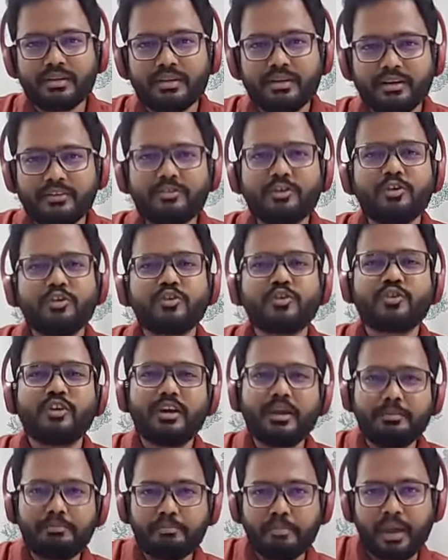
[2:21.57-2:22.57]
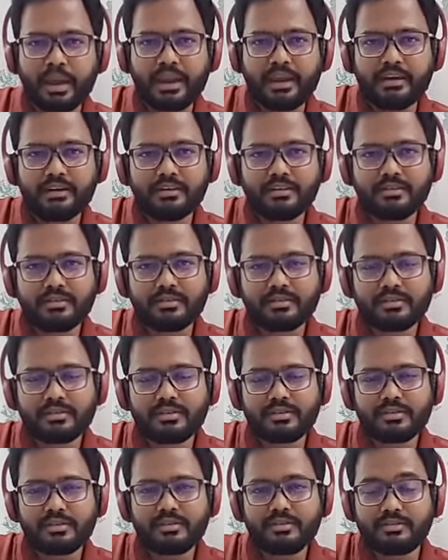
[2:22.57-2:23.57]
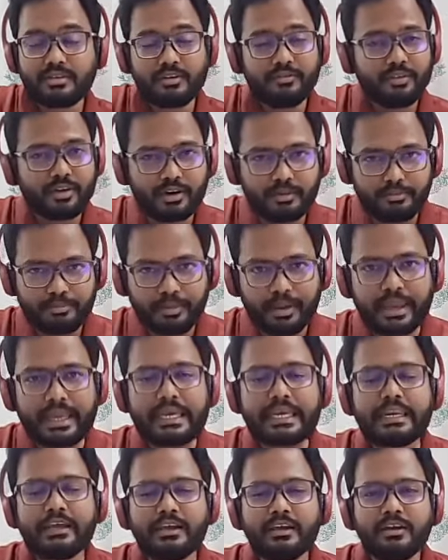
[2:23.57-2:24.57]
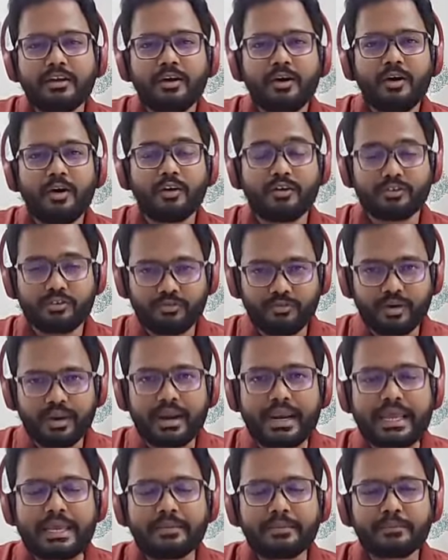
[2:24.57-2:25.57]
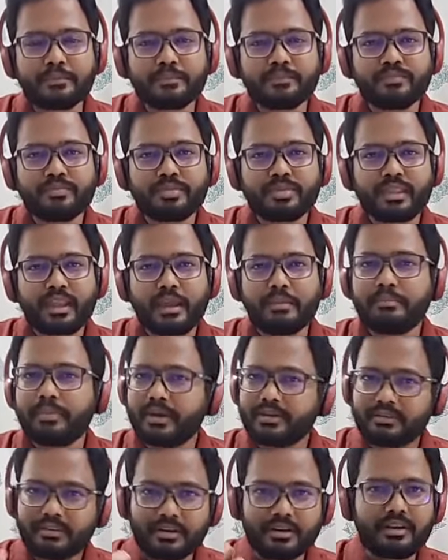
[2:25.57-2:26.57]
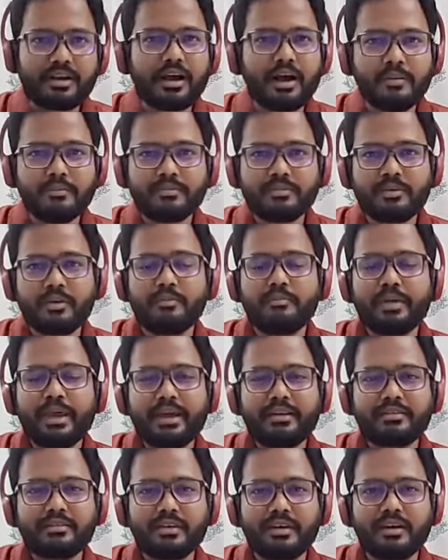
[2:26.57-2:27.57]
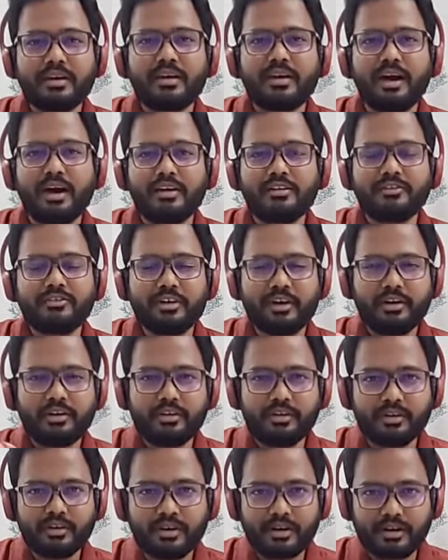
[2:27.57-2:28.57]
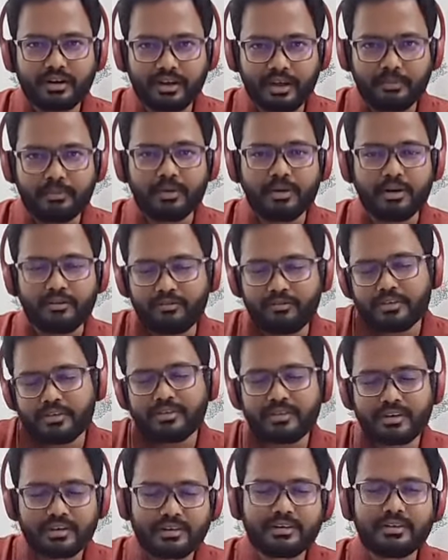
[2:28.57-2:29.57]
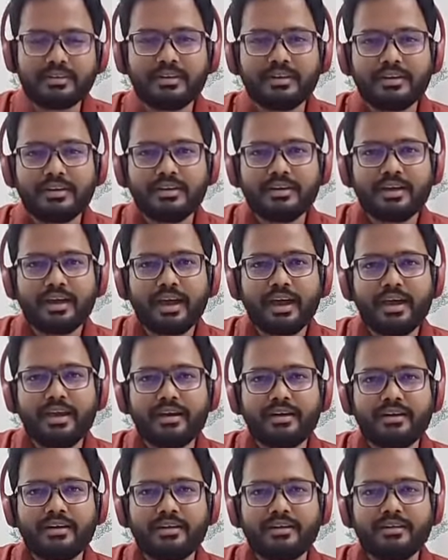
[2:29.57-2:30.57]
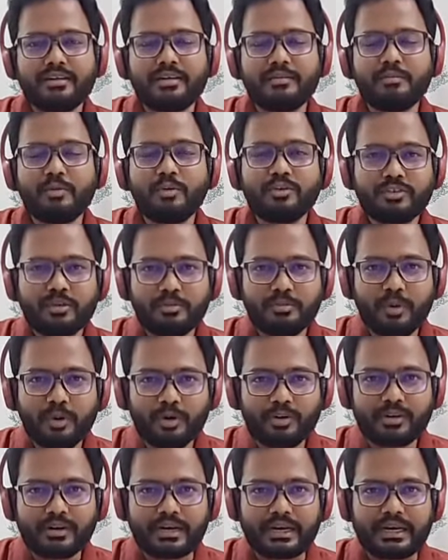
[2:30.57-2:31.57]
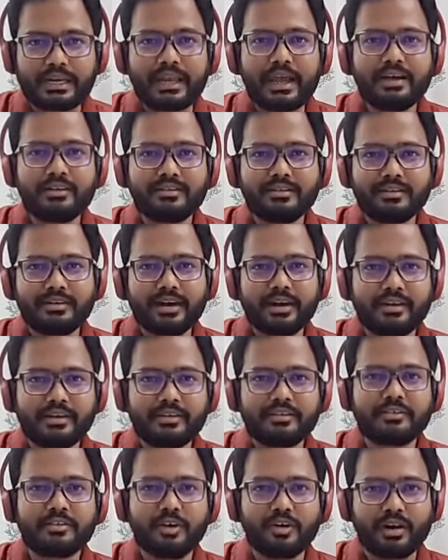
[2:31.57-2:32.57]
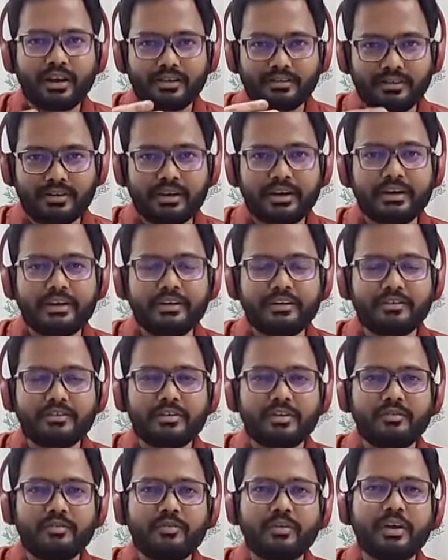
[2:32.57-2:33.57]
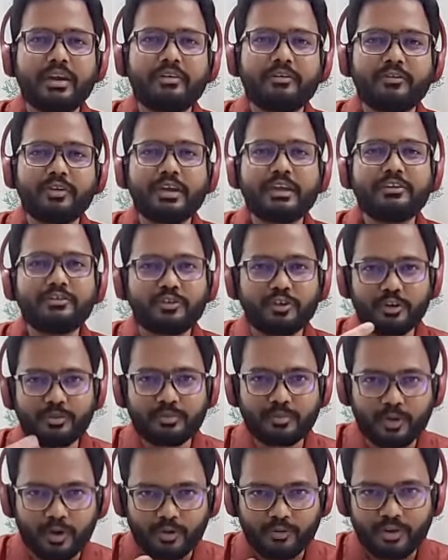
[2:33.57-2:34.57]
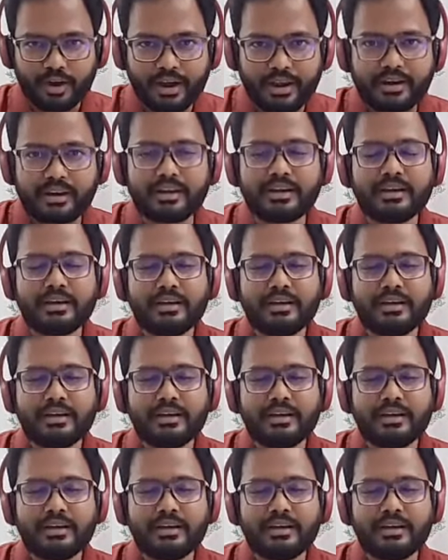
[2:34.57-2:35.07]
it's usually pain severe pain or swelling and patient comes or makes an unscheduled a, visit and uh, most importantly as a dentist or as a clinician we, we should provide